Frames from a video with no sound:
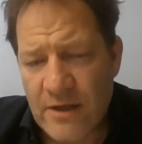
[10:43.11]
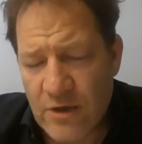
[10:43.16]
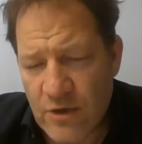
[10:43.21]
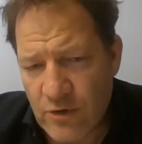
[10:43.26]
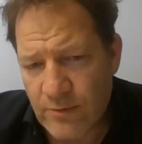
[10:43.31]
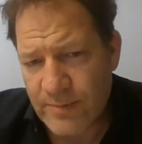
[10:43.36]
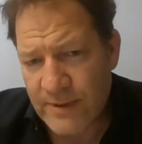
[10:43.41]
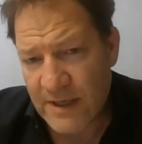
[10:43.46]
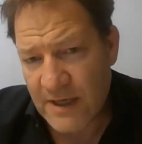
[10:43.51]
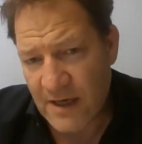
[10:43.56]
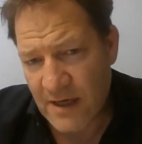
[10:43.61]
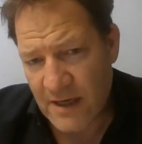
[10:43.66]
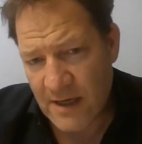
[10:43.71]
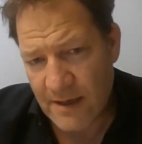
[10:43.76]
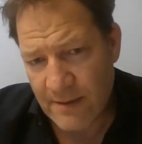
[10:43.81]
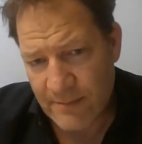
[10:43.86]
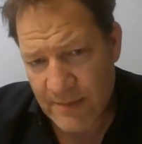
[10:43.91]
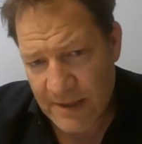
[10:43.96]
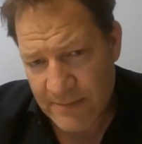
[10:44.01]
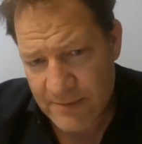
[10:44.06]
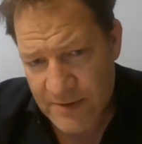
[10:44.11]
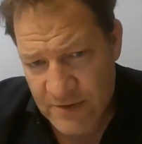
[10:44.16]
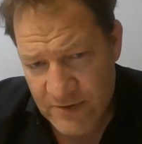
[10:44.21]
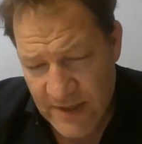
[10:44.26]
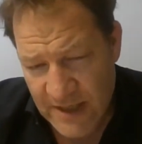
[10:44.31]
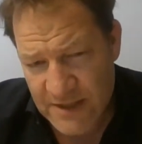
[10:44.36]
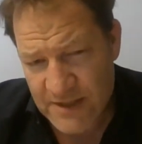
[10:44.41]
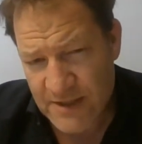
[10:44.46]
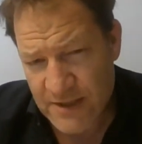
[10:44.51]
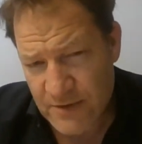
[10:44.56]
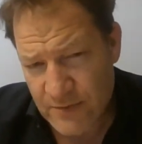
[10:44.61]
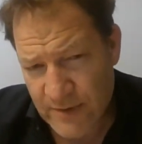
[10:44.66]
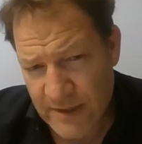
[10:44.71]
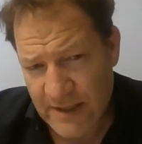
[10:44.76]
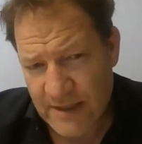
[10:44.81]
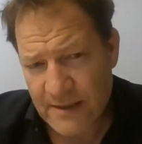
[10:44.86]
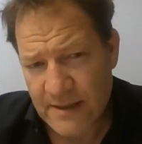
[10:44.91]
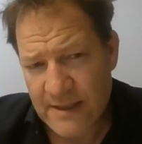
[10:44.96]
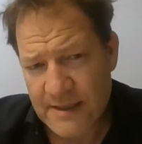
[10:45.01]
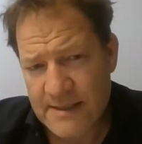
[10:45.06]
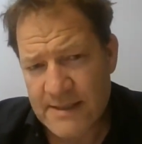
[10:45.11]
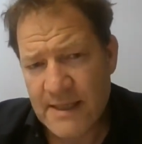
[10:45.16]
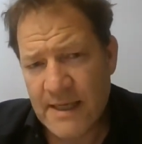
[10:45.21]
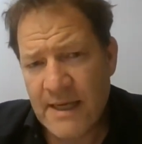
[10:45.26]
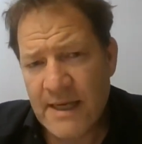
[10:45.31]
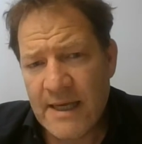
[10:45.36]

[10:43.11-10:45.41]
European administration is doing in this,